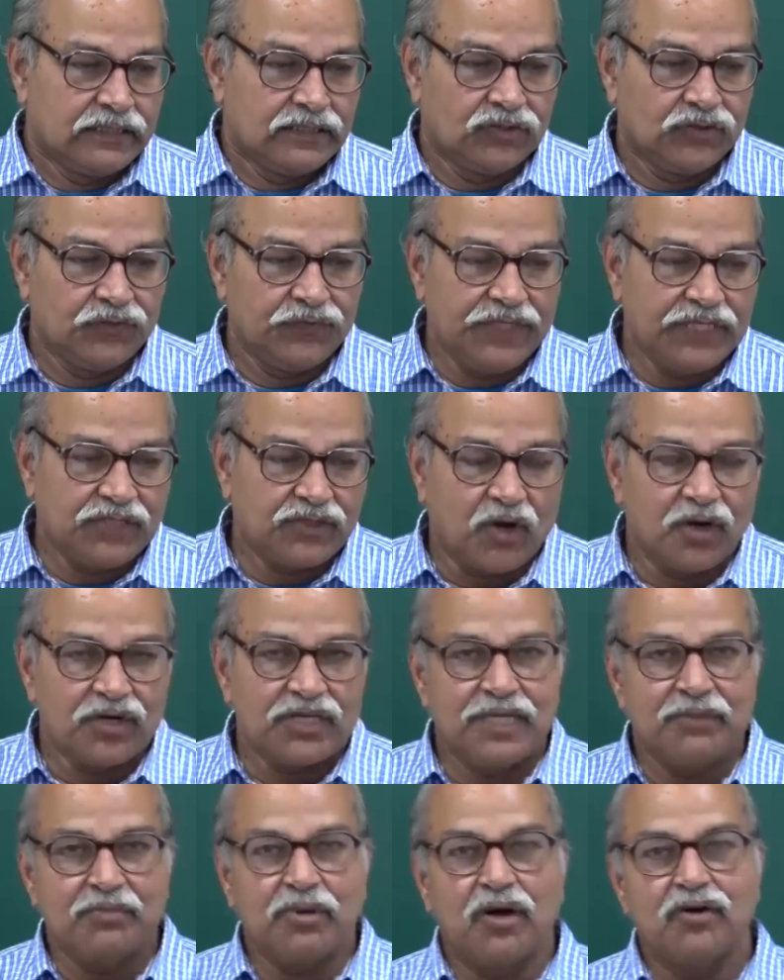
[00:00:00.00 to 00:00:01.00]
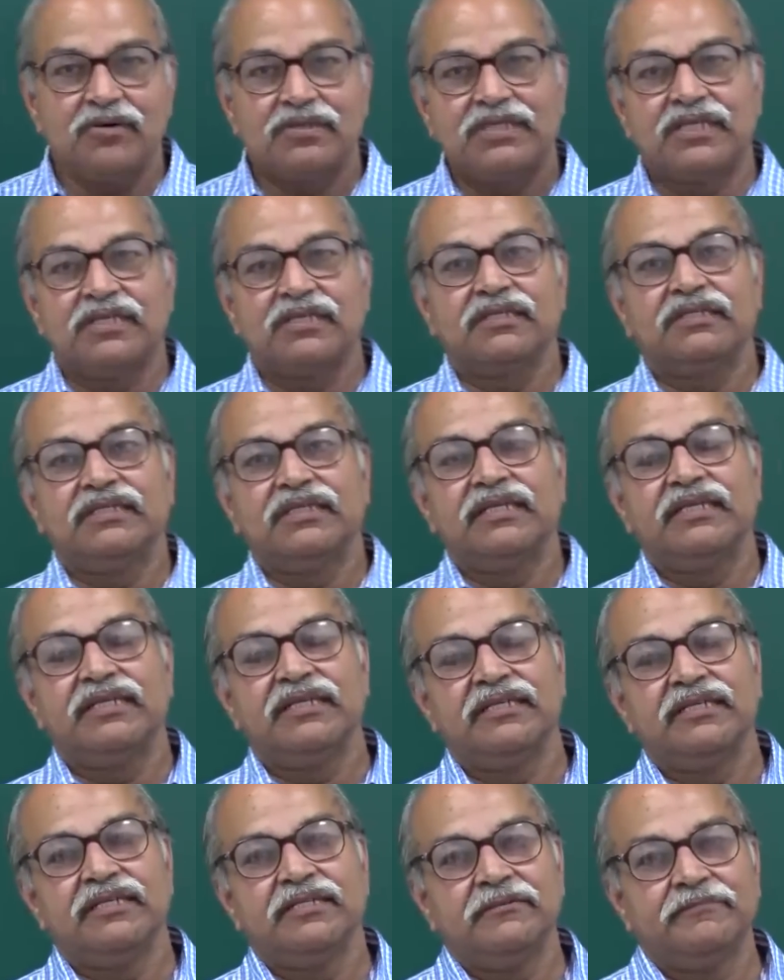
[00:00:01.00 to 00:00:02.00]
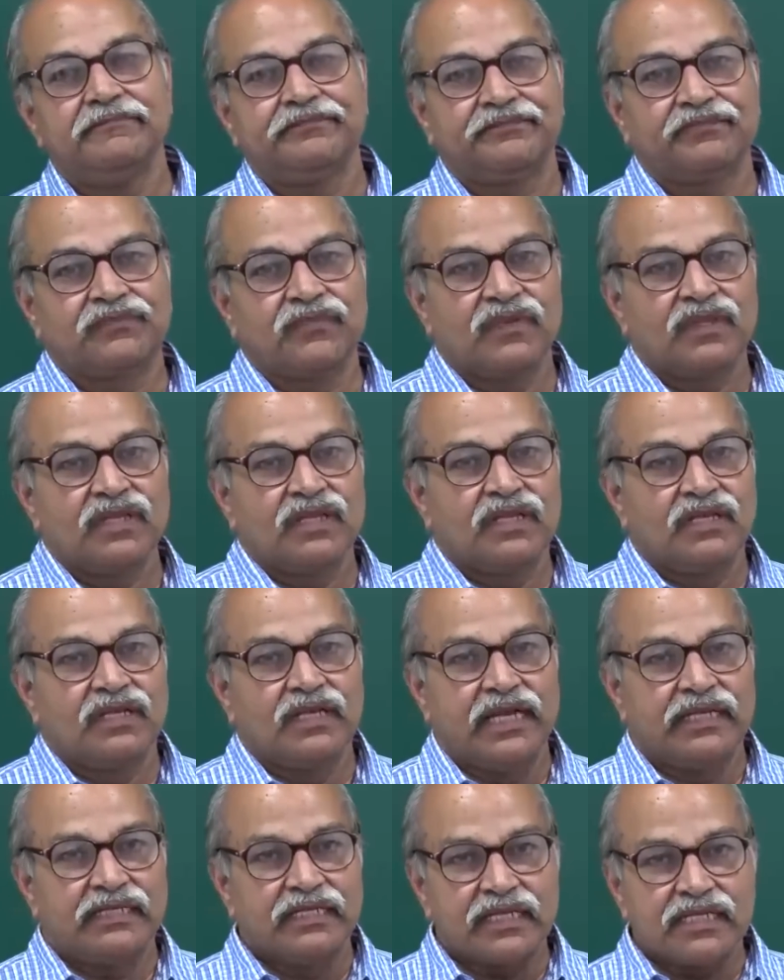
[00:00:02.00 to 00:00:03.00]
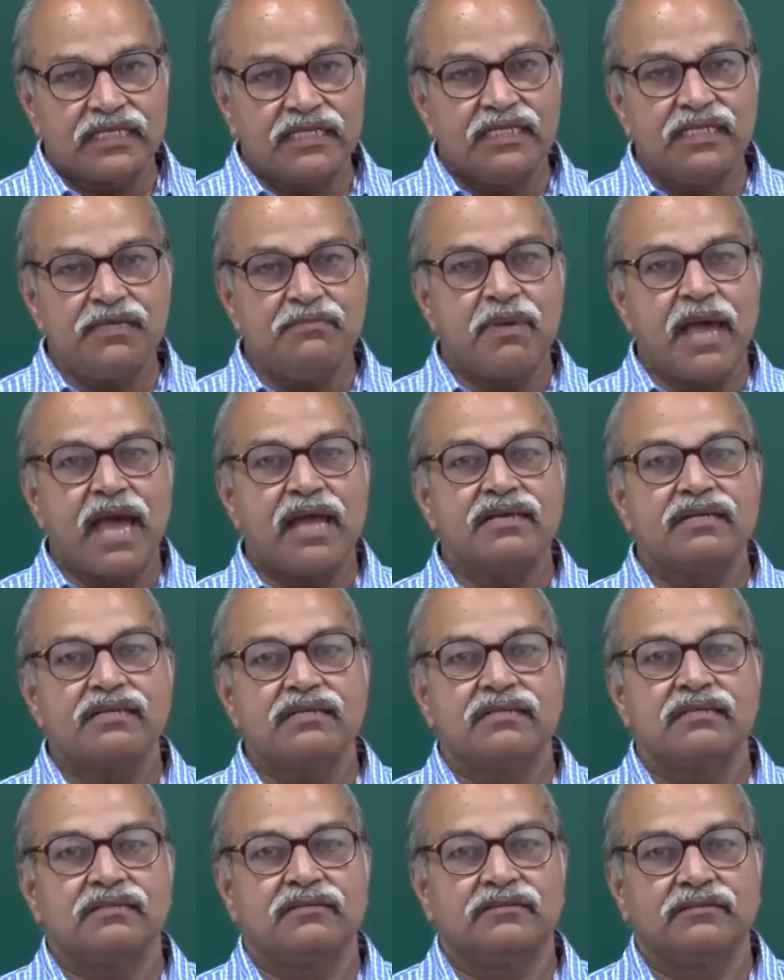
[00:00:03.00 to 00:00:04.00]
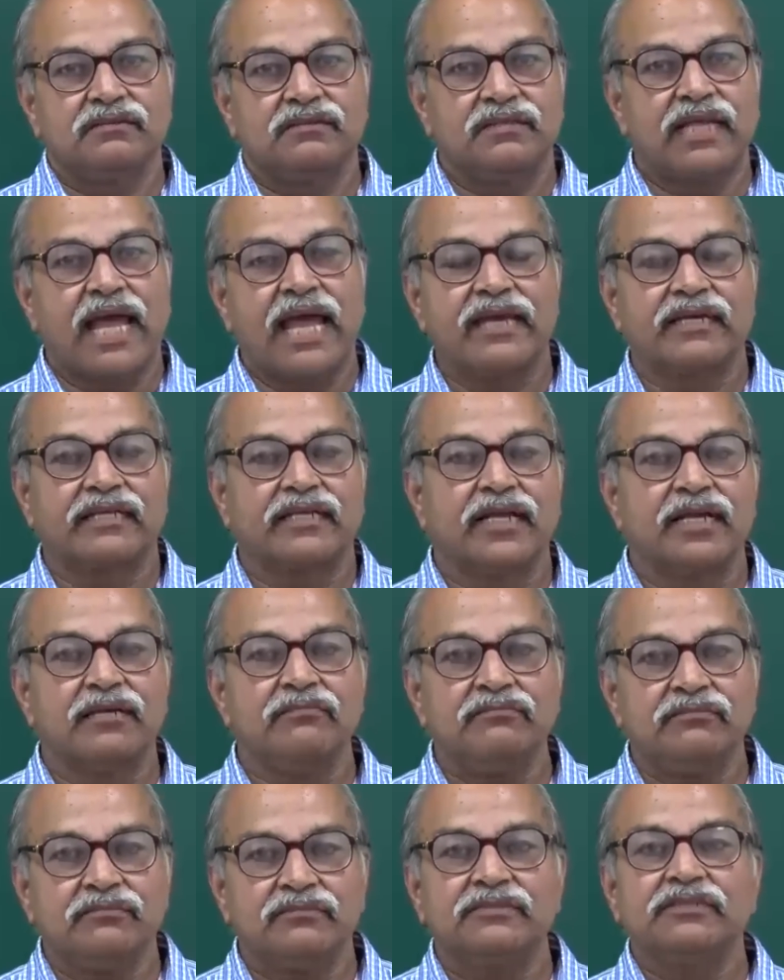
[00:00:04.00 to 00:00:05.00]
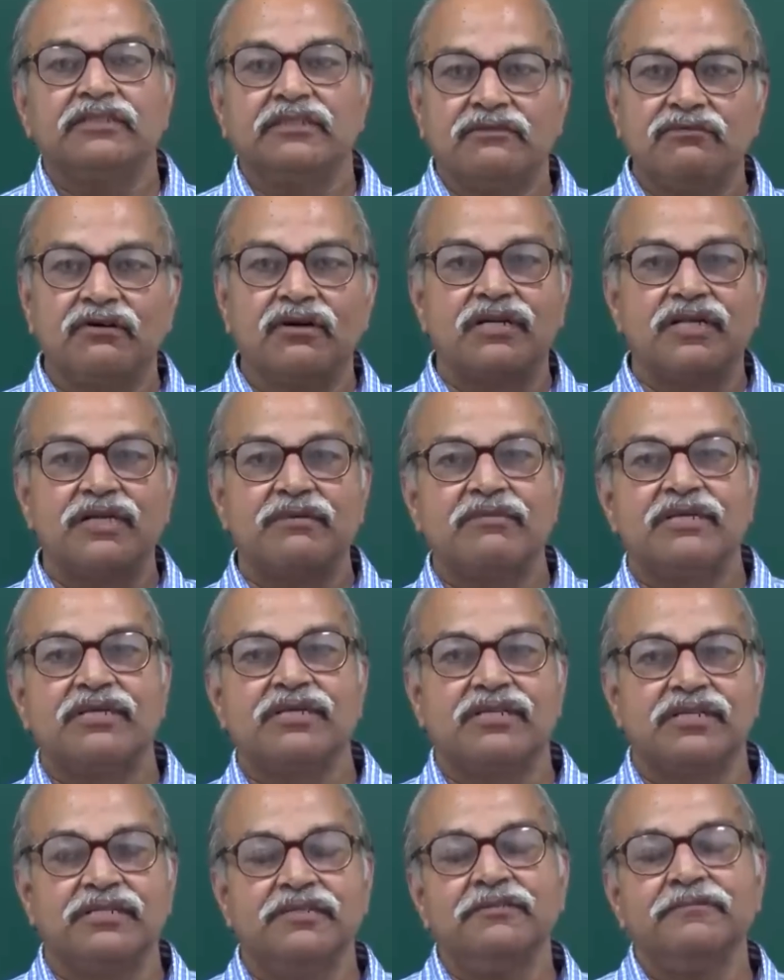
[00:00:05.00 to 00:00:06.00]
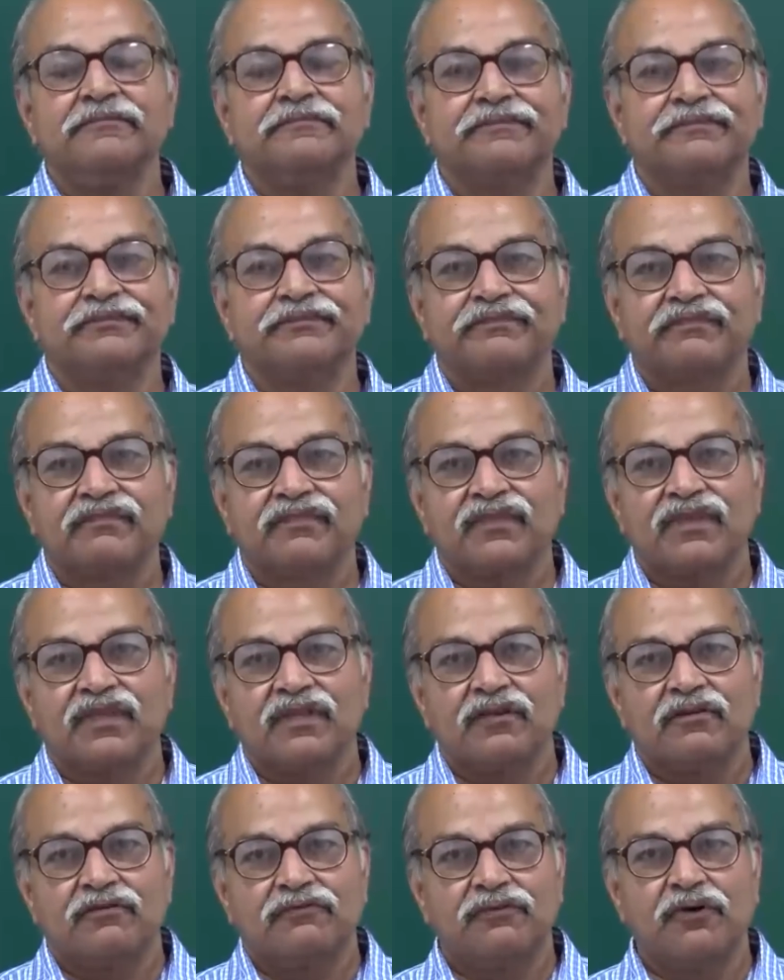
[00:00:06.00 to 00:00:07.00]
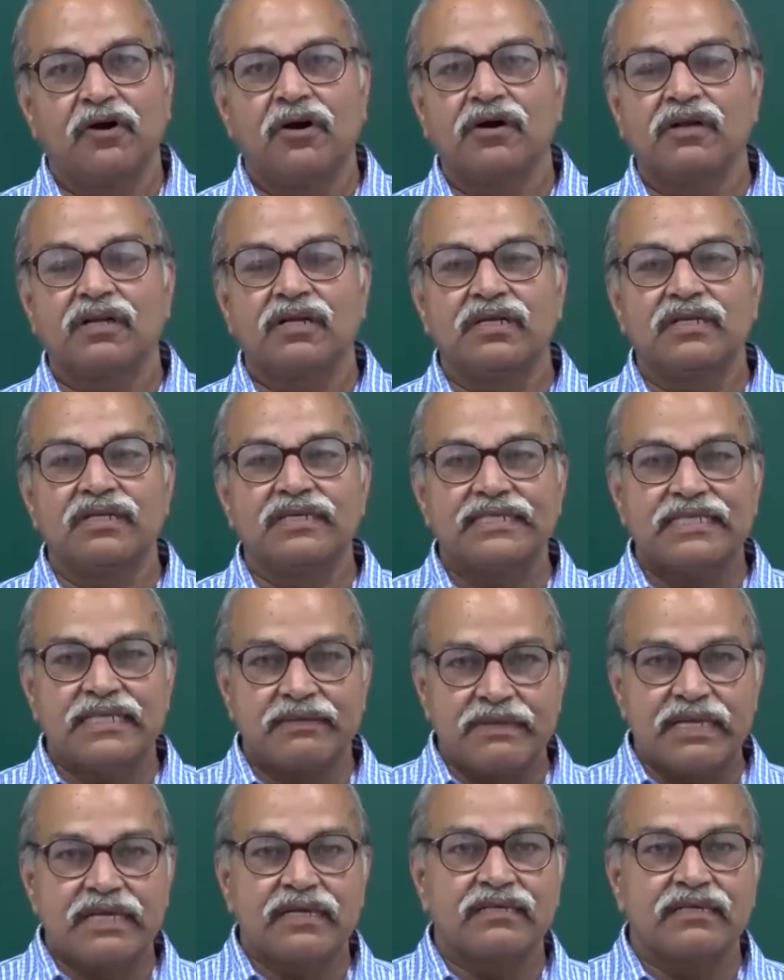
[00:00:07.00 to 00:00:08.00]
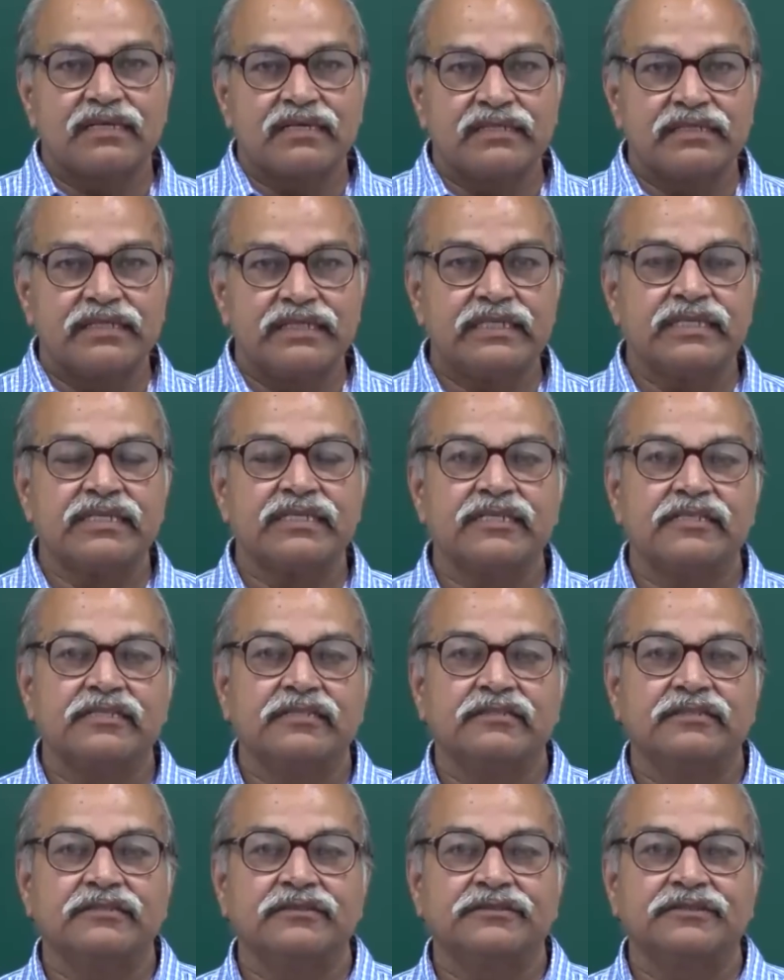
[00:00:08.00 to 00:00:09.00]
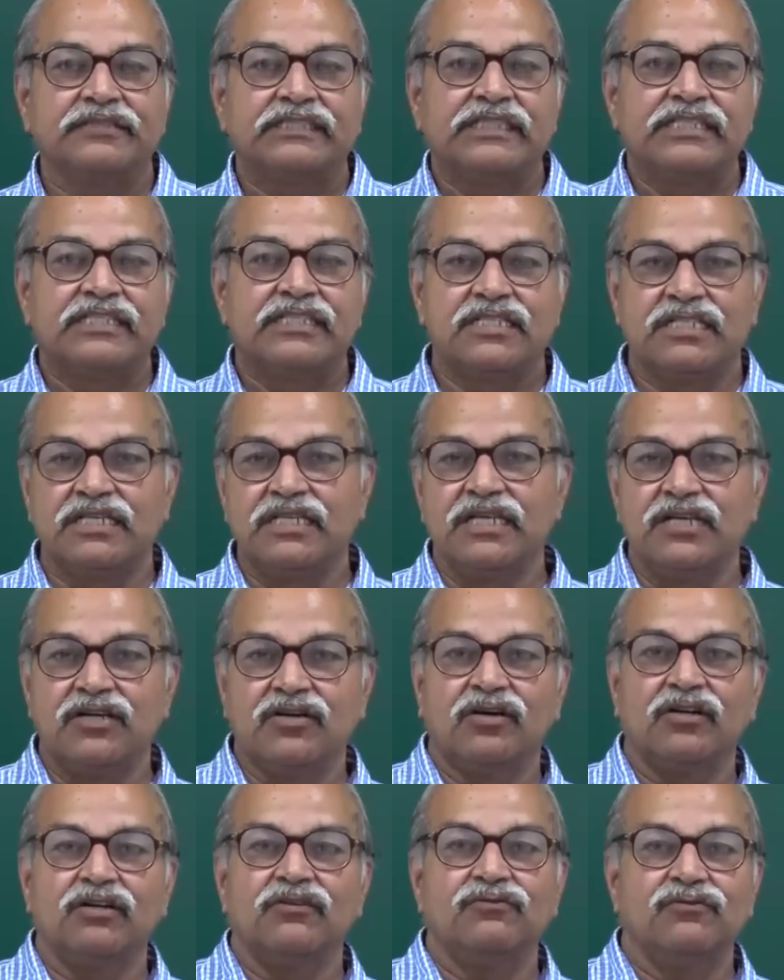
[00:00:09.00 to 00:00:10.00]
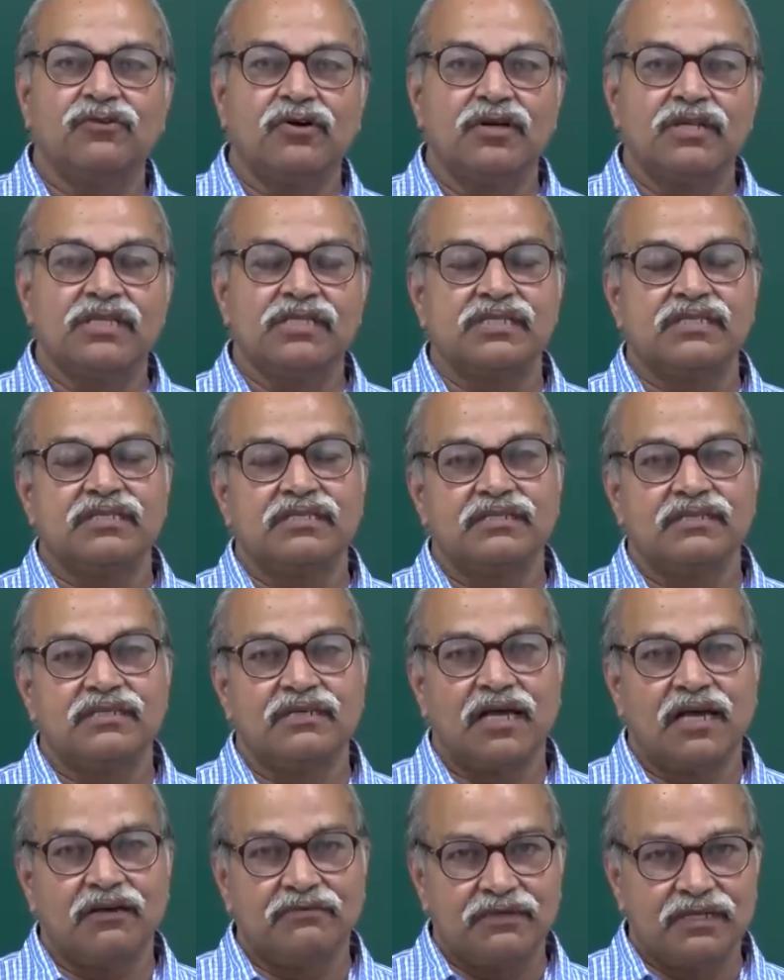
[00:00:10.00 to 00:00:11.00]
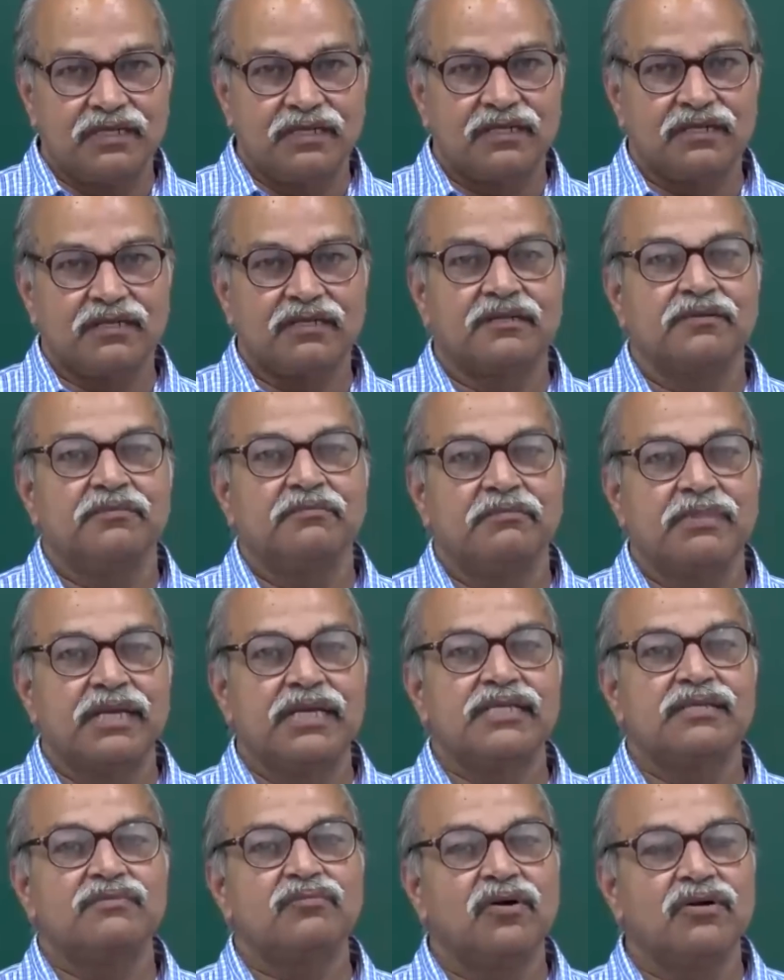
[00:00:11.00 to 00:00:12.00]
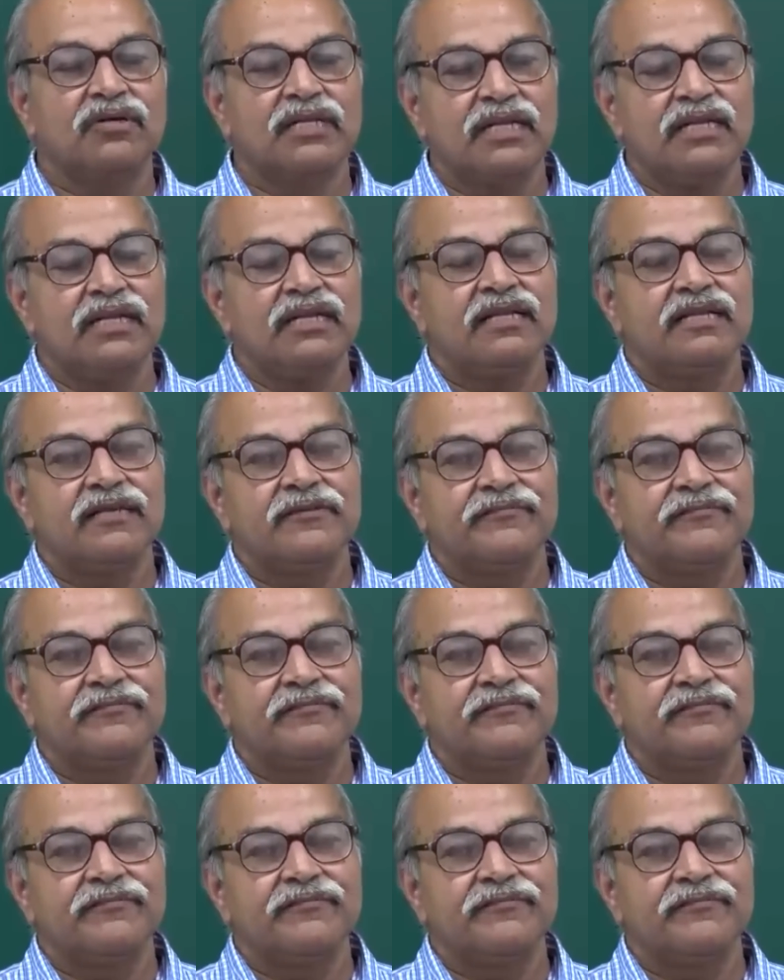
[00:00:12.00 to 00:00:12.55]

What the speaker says: So, we talked about the energy band diagram in one dimension. For semiconductors, silicon was our base model,